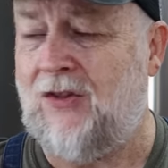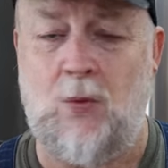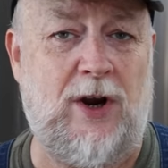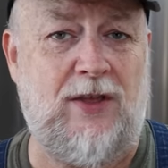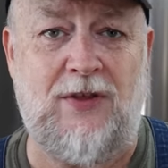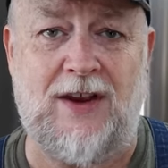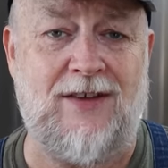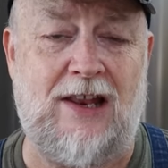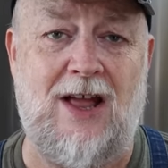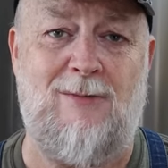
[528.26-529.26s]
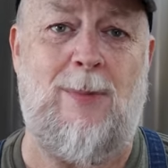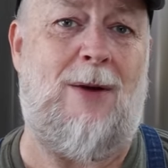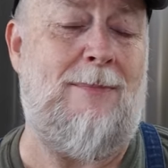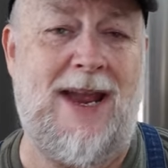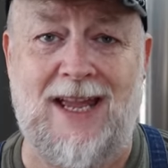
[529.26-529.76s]
It's one of the things I love
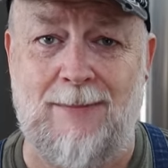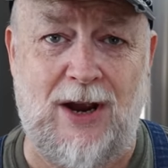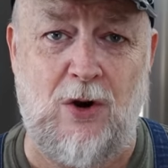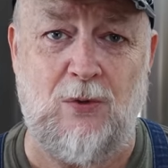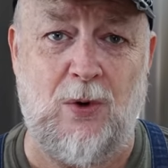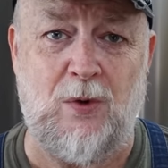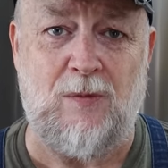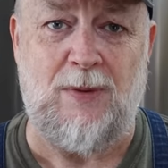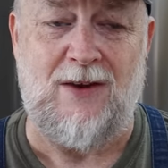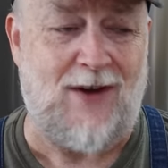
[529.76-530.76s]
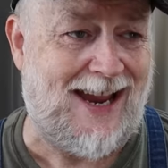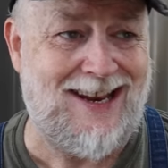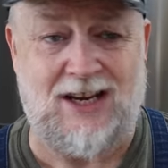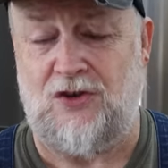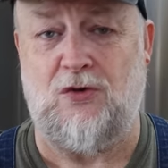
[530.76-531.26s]
about making my own roast beef. I
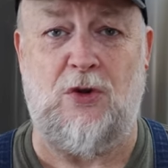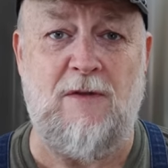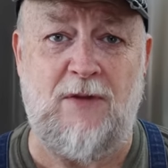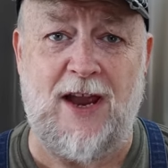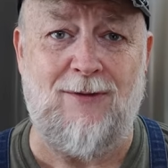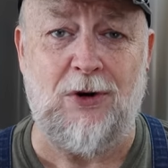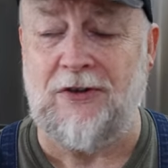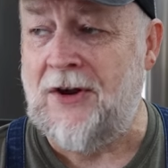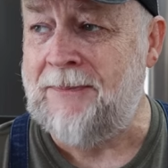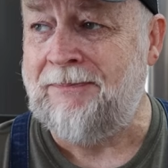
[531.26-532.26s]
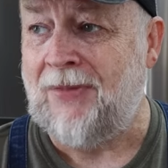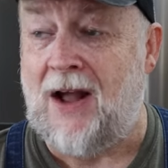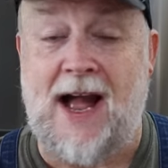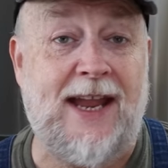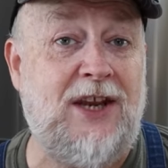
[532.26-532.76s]
get to control the flavors.
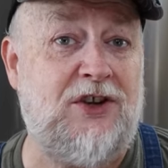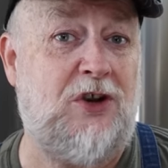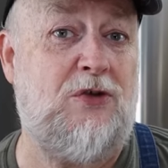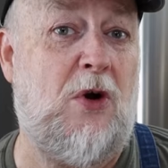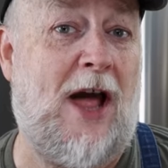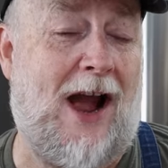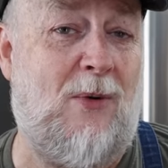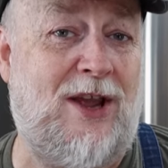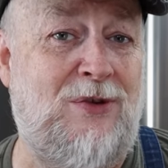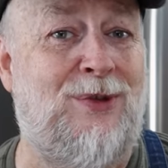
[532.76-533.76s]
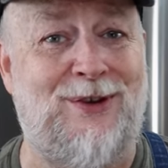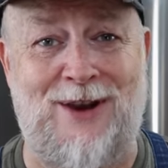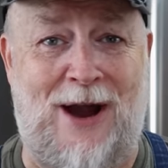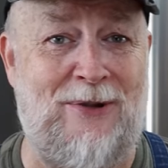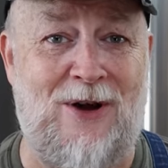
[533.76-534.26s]
I get to control how I use it
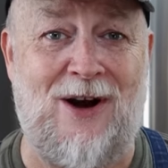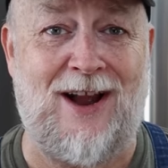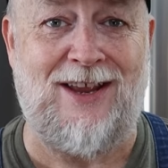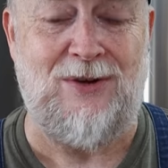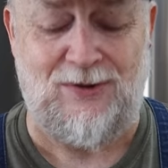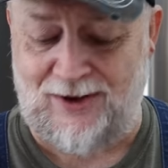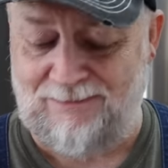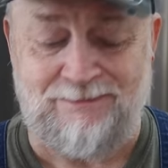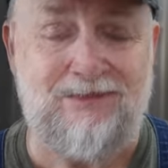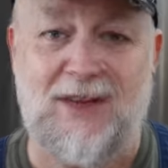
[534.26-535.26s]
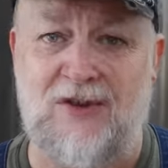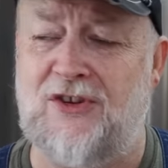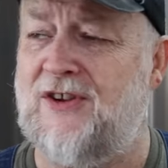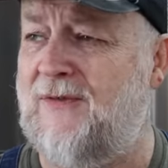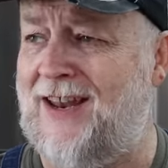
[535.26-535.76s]
and how long I use it. It's
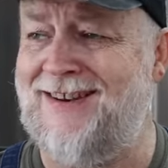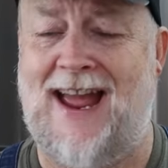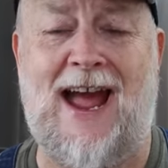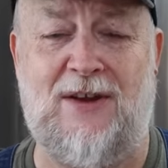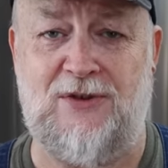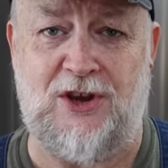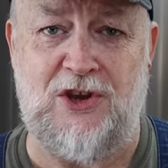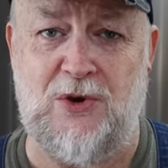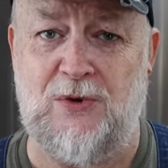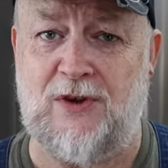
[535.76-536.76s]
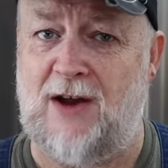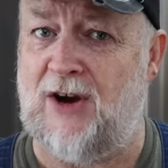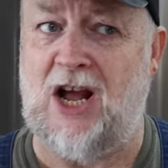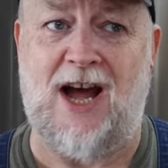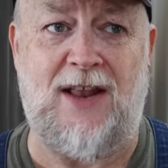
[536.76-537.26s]
just a fantastic use of
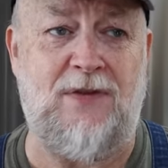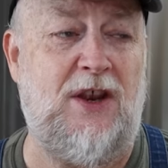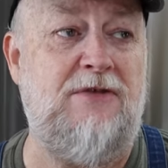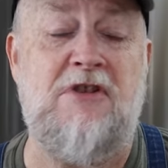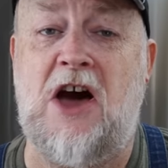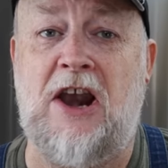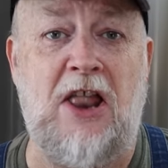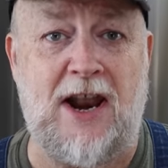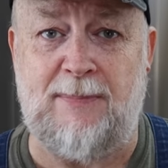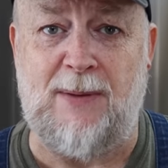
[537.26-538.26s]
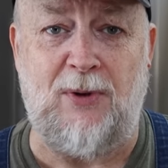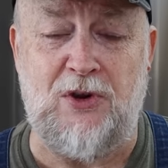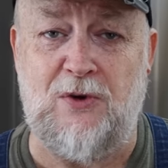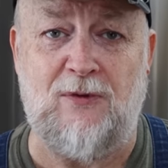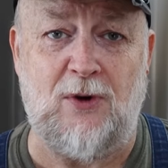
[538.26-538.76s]
a cut that not a lot of people
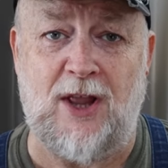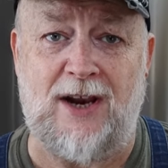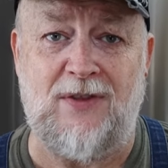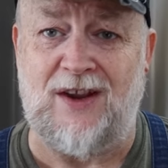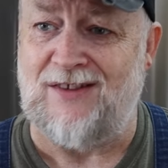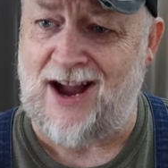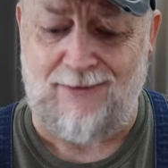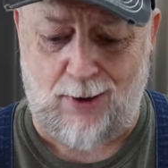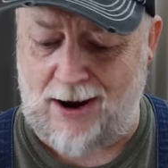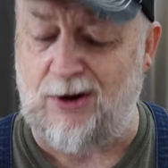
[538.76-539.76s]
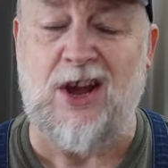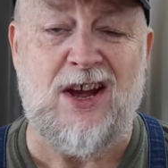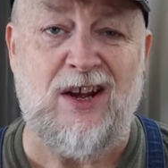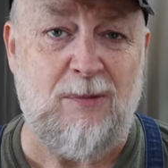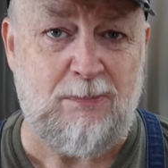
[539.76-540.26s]
use for a lot of things. I have round,
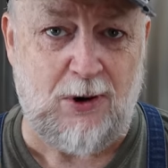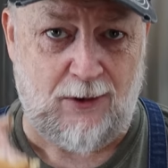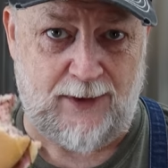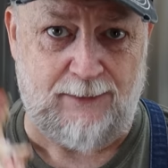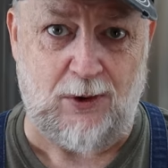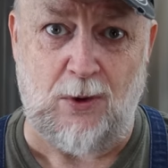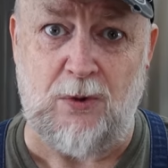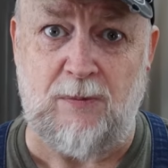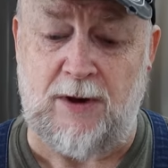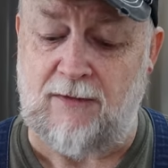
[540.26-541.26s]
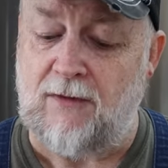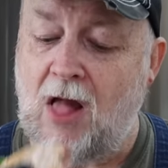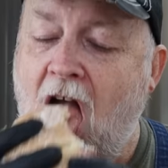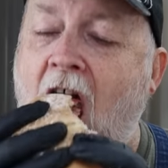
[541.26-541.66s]
perfect for roast beef.